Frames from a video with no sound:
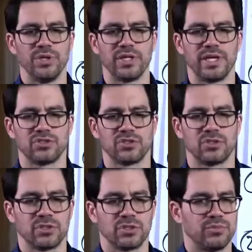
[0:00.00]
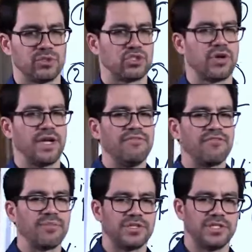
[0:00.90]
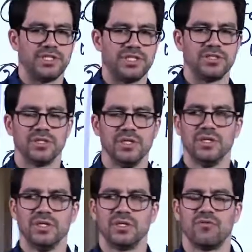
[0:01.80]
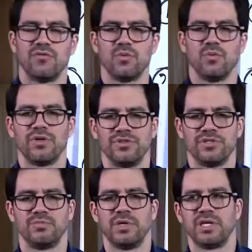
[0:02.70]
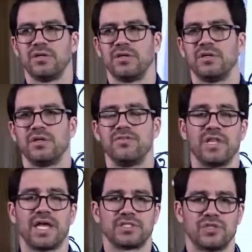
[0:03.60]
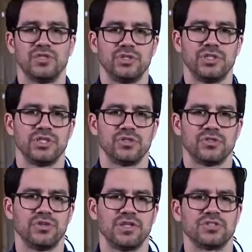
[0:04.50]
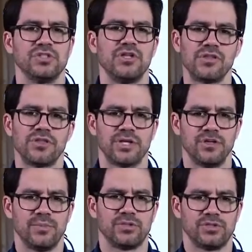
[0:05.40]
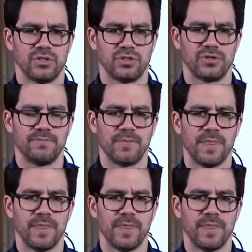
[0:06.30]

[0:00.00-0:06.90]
real answer comes straight from the teachings of one of the wealthiest men of the last 100 years. So that's another thing you're about to learn.